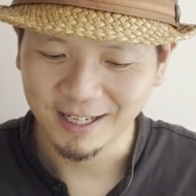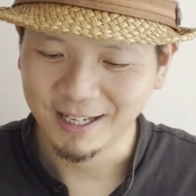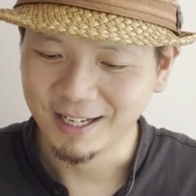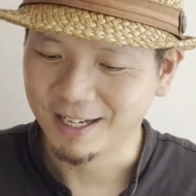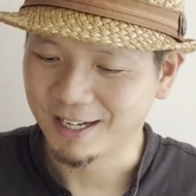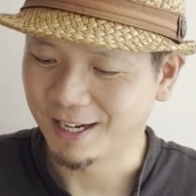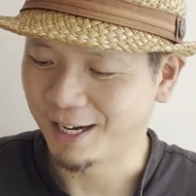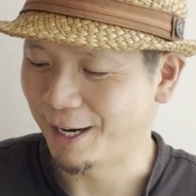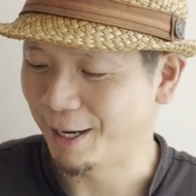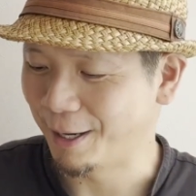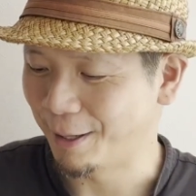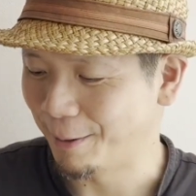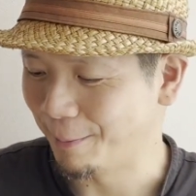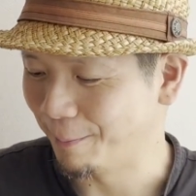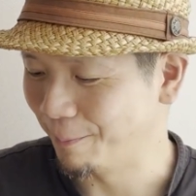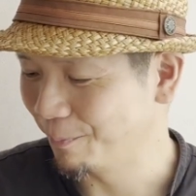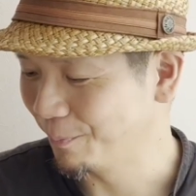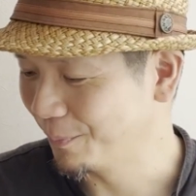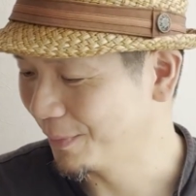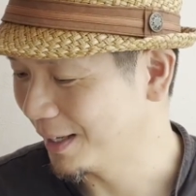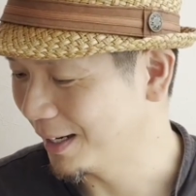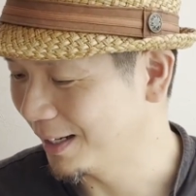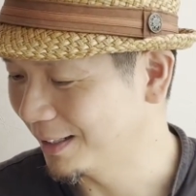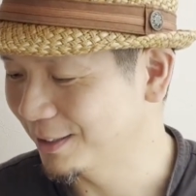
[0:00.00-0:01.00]

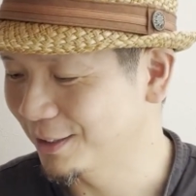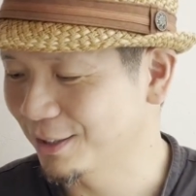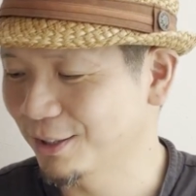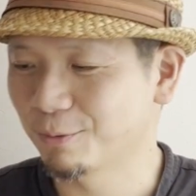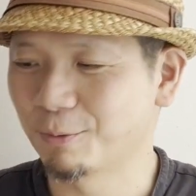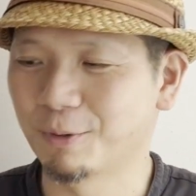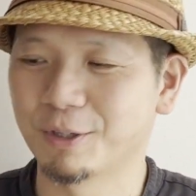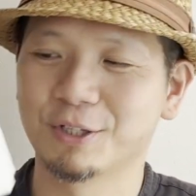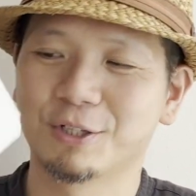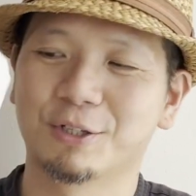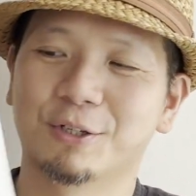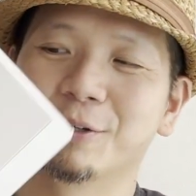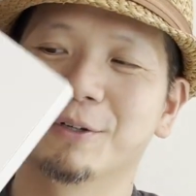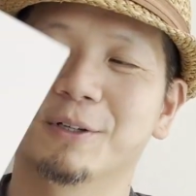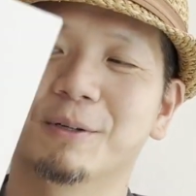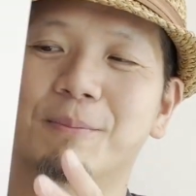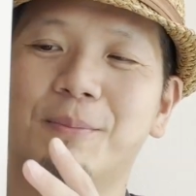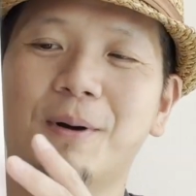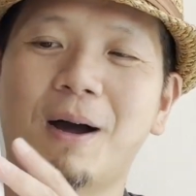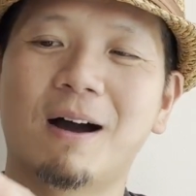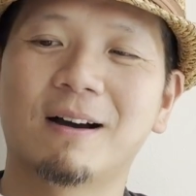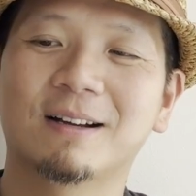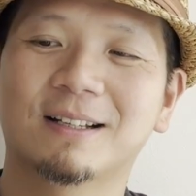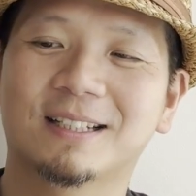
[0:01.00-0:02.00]
I just want to show you the
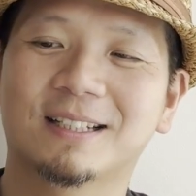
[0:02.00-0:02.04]
box.